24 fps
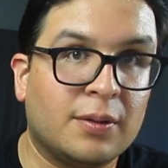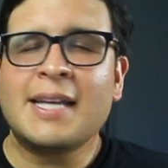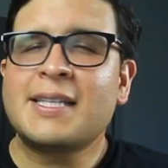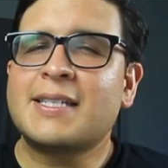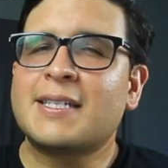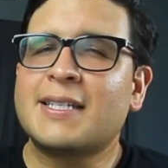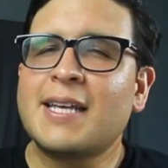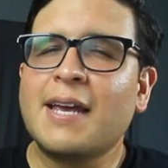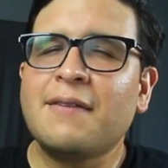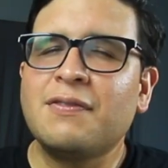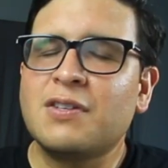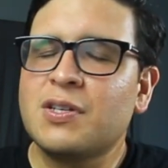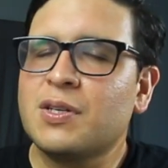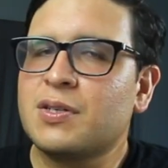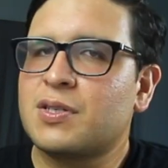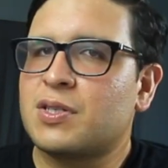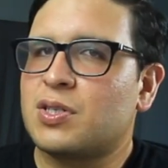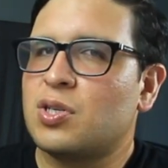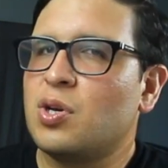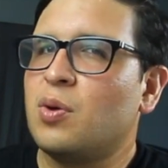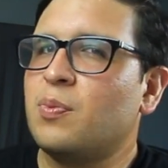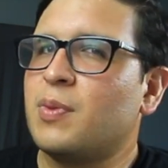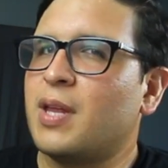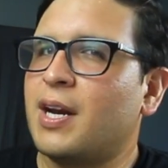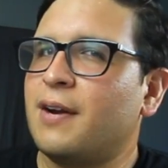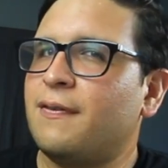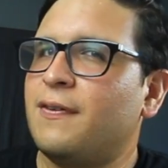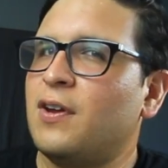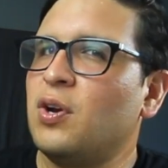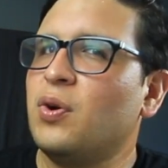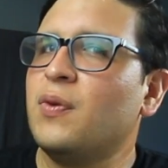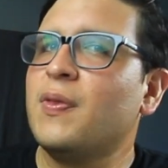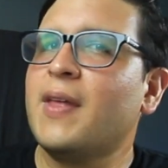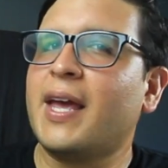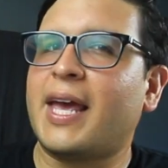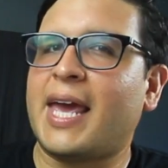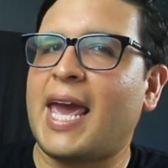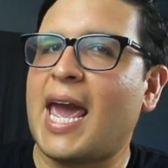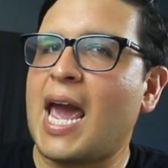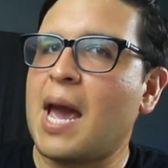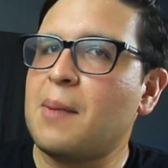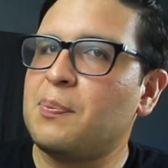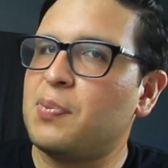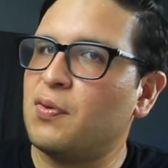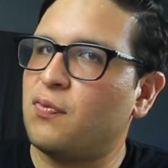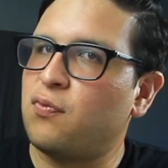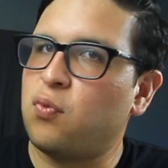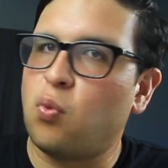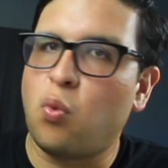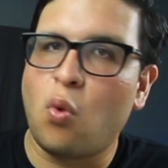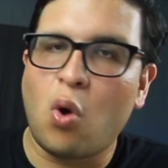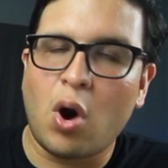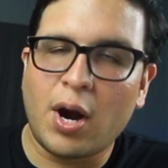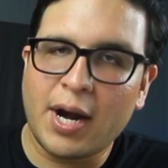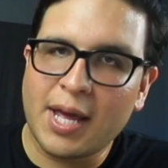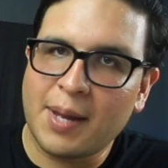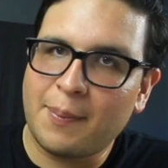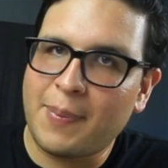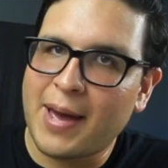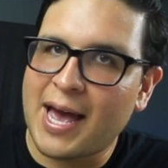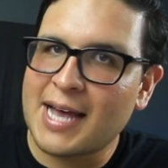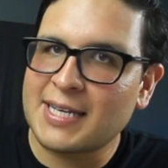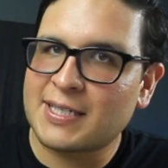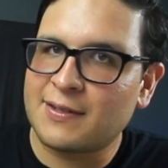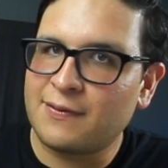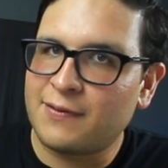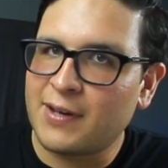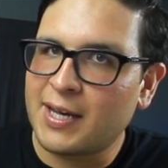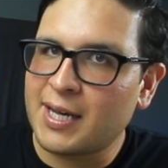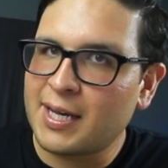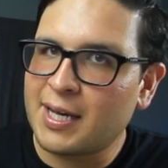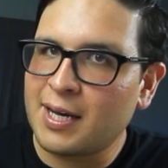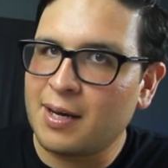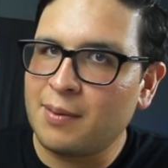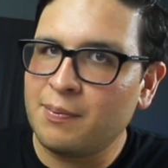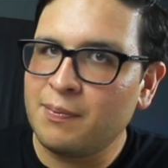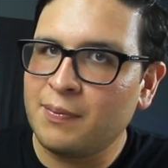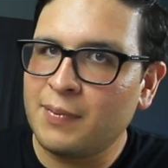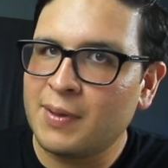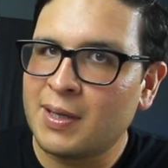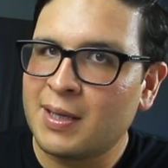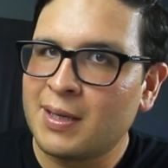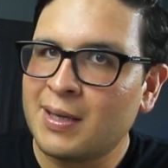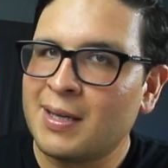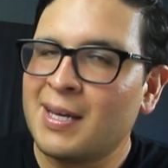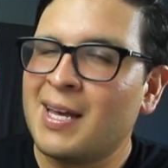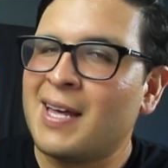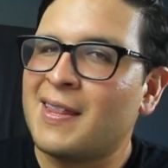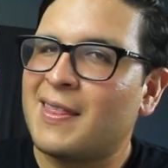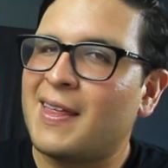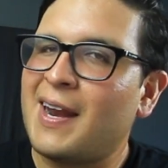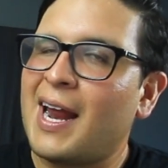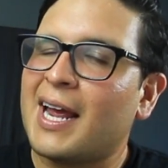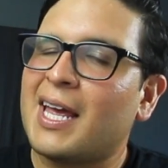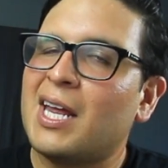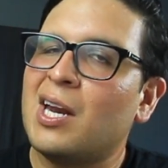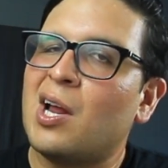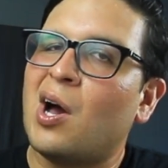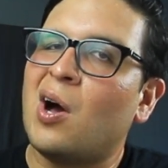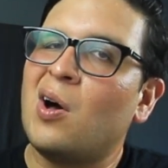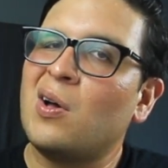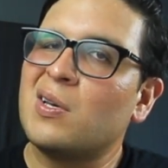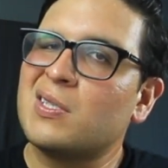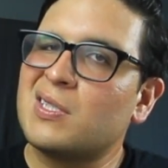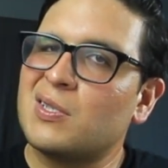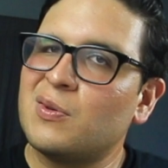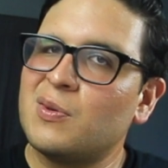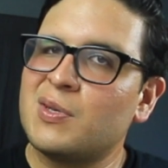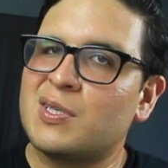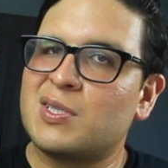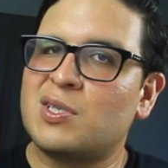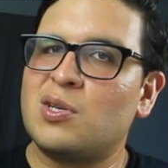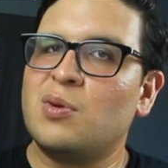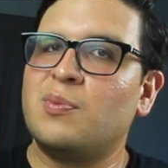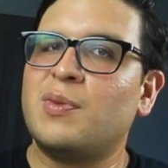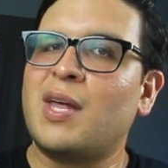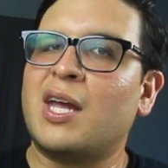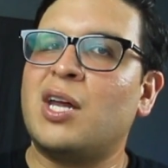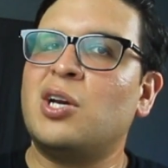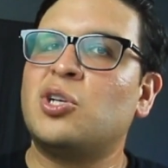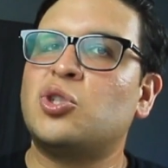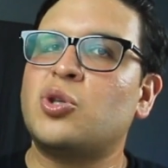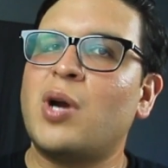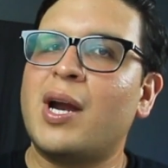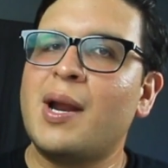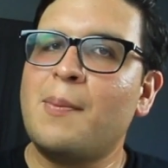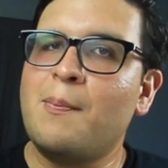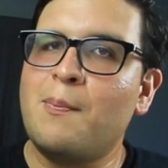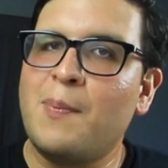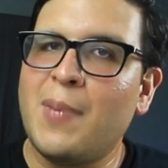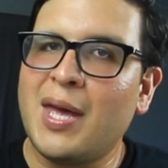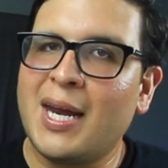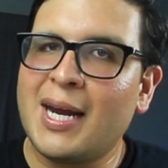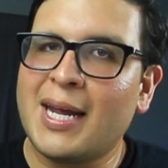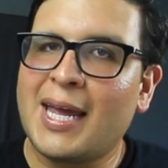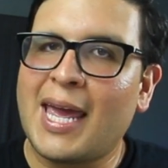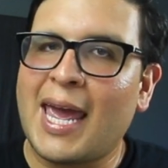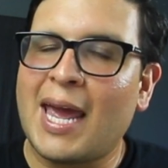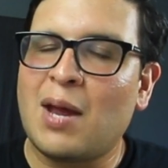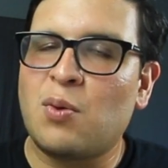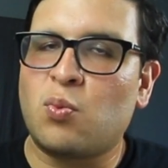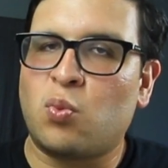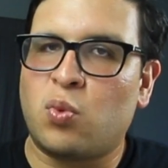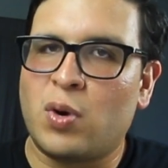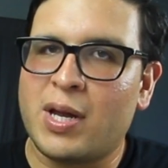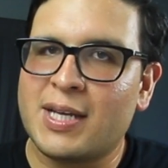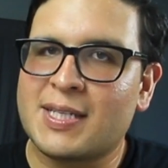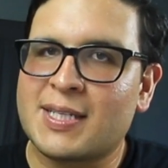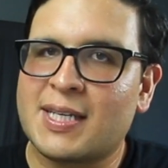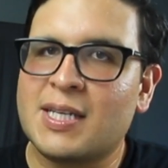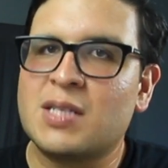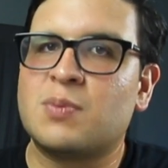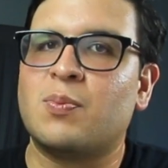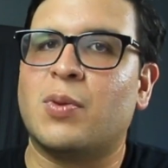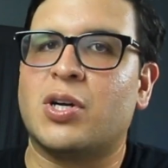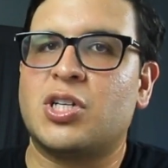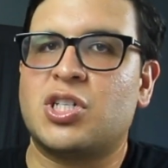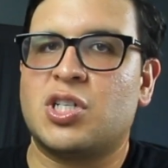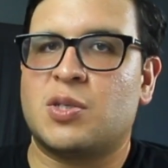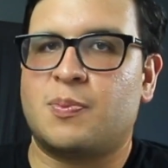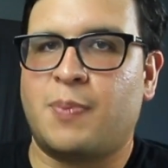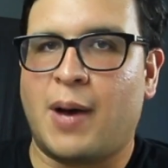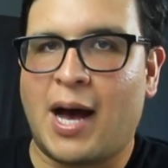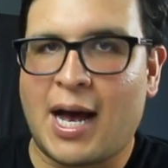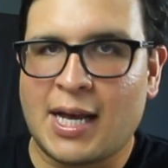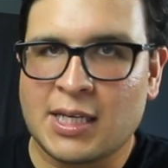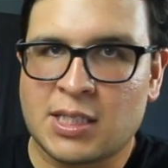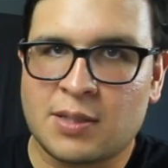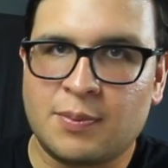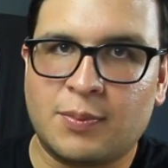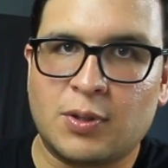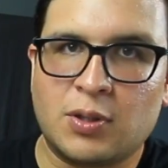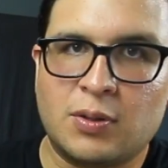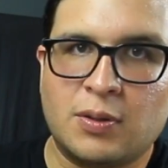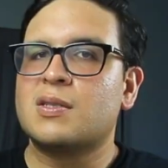It's safe to assume that if you're in the camp of wanting passive income, then I can also assume that you're trying to mitigate risk as much as possible.